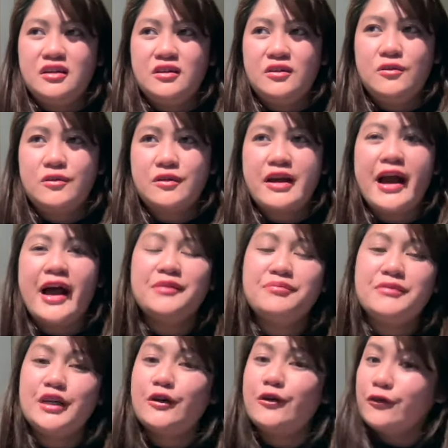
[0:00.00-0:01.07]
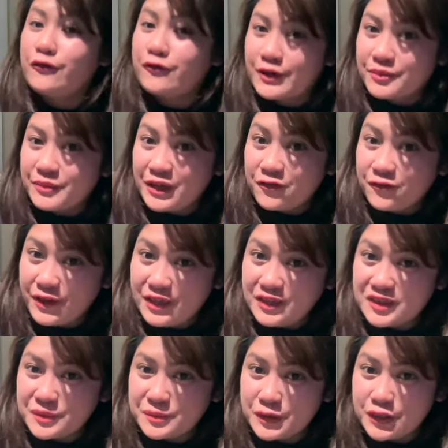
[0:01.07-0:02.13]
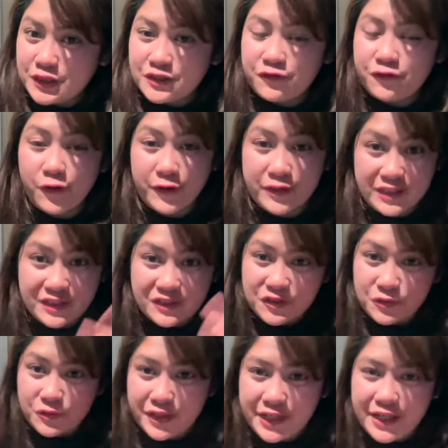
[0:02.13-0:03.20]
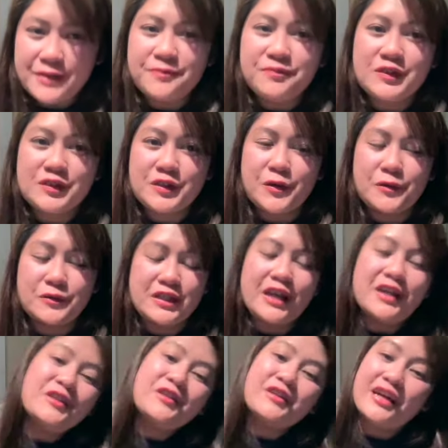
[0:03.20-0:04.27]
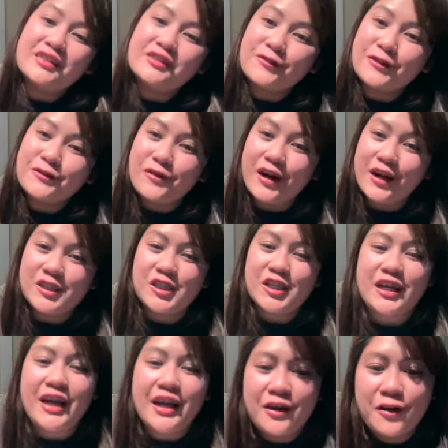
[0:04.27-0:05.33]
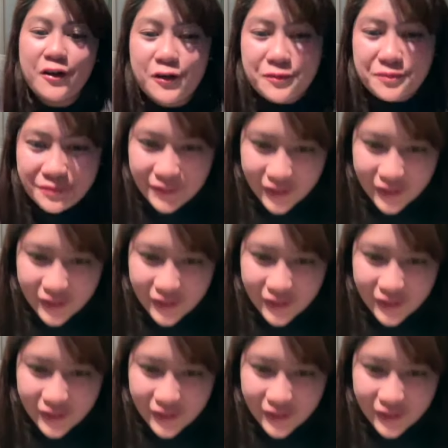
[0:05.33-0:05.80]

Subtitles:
or add me over my Facebook for this one. So thank you guys for watching. I hope